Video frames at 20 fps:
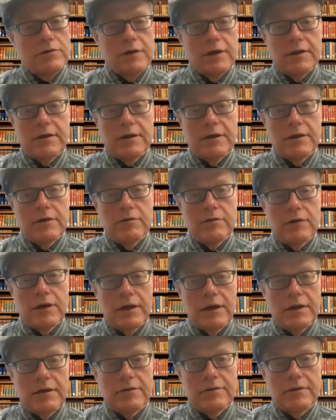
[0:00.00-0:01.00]
I think you
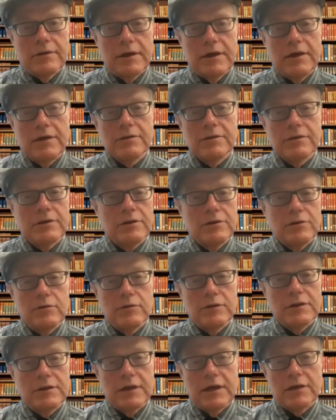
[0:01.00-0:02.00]
can easily do
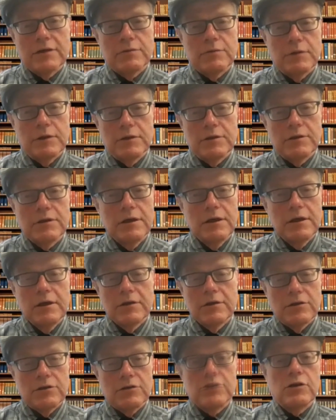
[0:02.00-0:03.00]
assessments
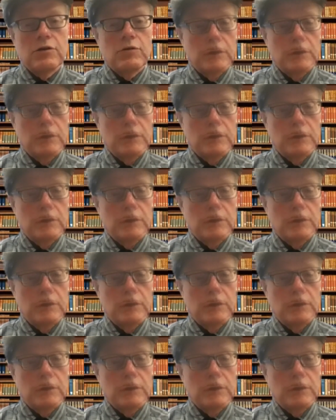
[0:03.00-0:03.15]
to show